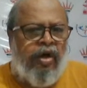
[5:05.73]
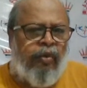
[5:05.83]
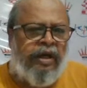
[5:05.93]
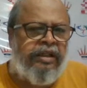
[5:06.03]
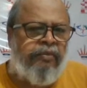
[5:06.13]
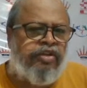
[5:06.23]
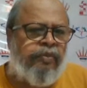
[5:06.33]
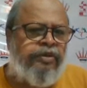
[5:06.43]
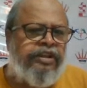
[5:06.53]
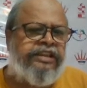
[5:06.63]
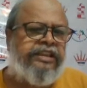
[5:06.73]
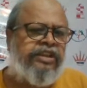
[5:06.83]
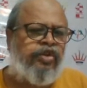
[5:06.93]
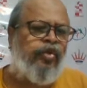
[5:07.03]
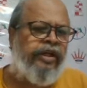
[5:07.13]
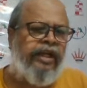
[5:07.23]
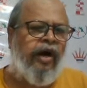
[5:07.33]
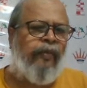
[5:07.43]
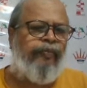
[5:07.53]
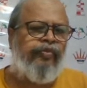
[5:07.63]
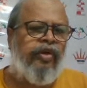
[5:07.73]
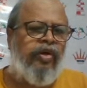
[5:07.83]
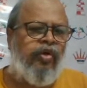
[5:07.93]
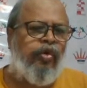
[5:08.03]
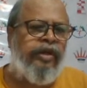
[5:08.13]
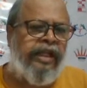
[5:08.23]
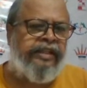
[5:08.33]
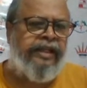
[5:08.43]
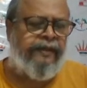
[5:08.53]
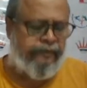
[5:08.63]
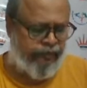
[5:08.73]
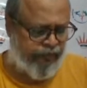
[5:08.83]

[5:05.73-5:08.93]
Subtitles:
What the bishop d6 is doing now? Doing nothing.